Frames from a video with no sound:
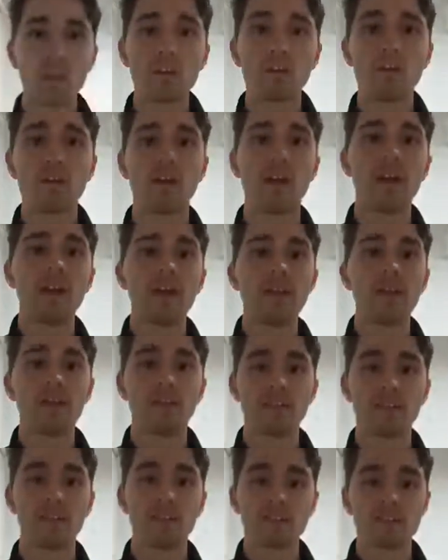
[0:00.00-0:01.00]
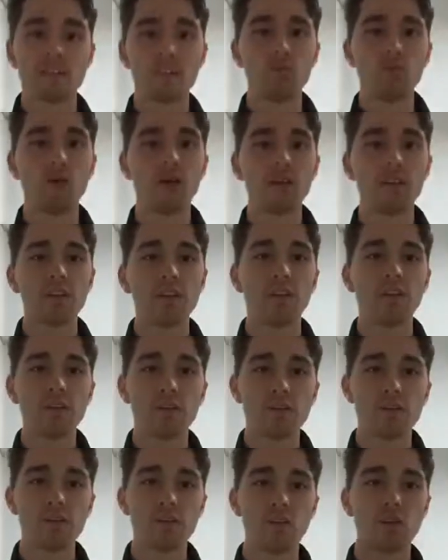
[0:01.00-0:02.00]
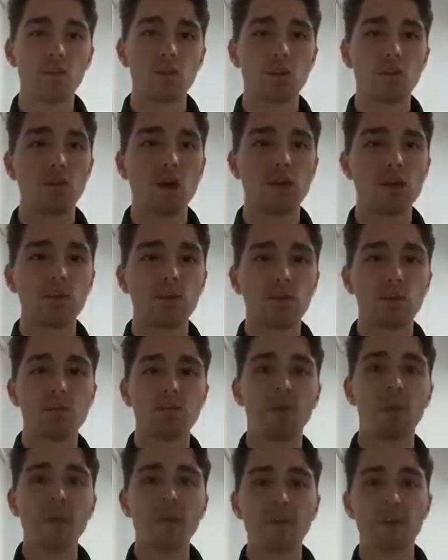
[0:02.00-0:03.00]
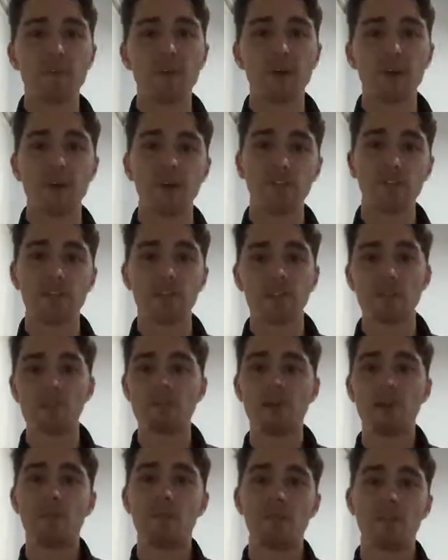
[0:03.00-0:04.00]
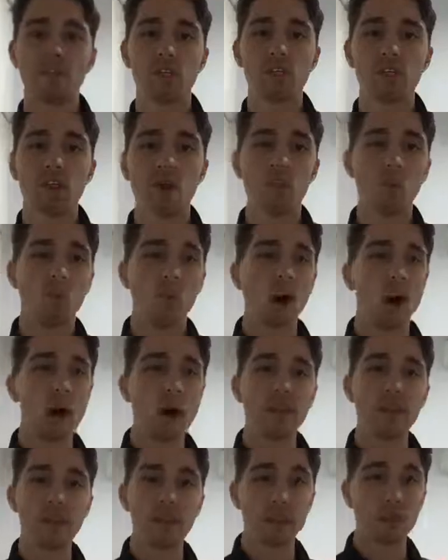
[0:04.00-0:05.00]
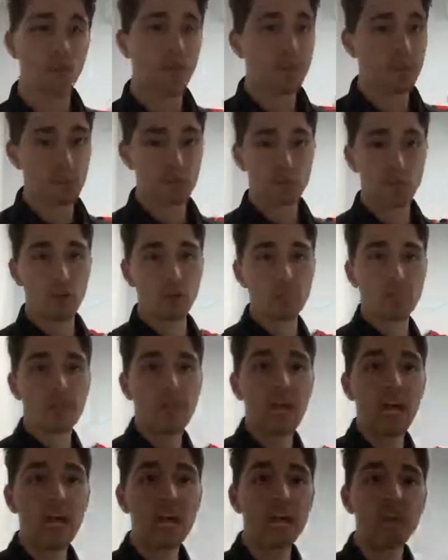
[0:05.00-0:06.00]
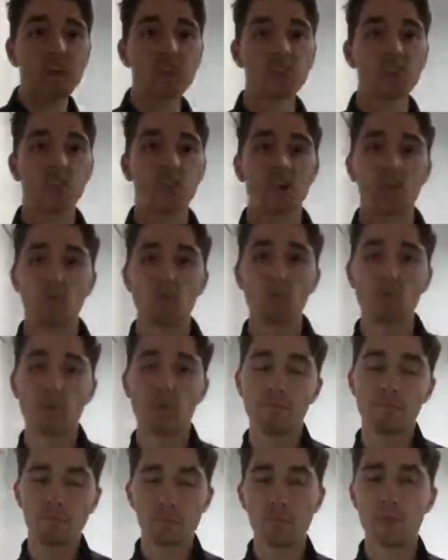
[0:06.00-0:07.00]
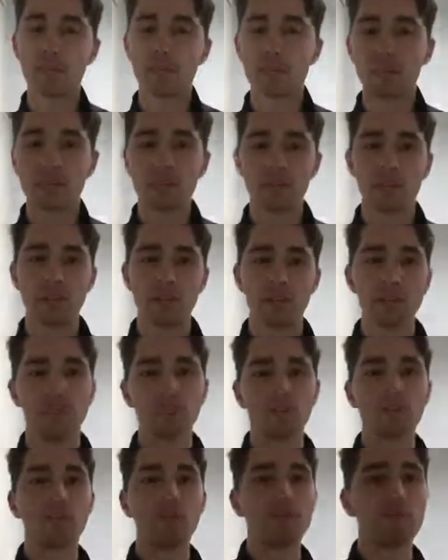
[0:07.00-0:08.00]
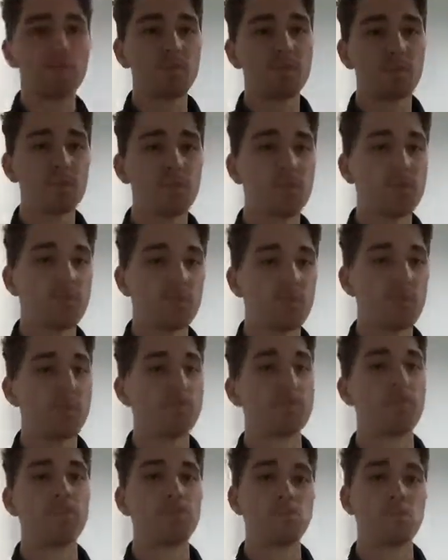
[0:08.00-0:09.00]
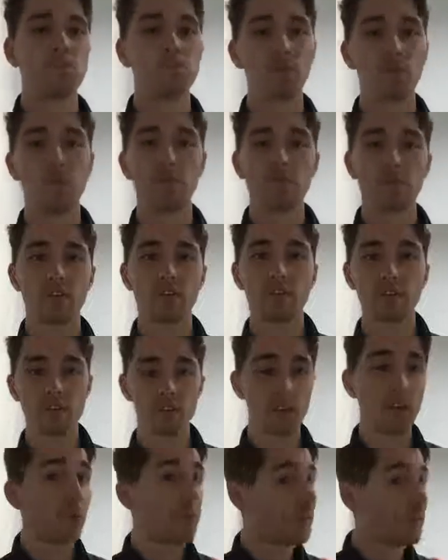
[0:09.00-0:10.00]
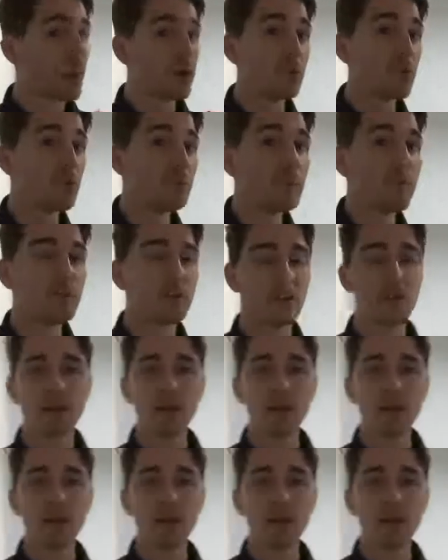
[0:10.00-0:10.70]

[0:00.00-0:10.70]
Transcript: Grant is asking why the coach is not required to explain to fans and to the members why they're dropping certain players and why they're promoting other players. A bit of transparency would reduce support frustration. That would be good.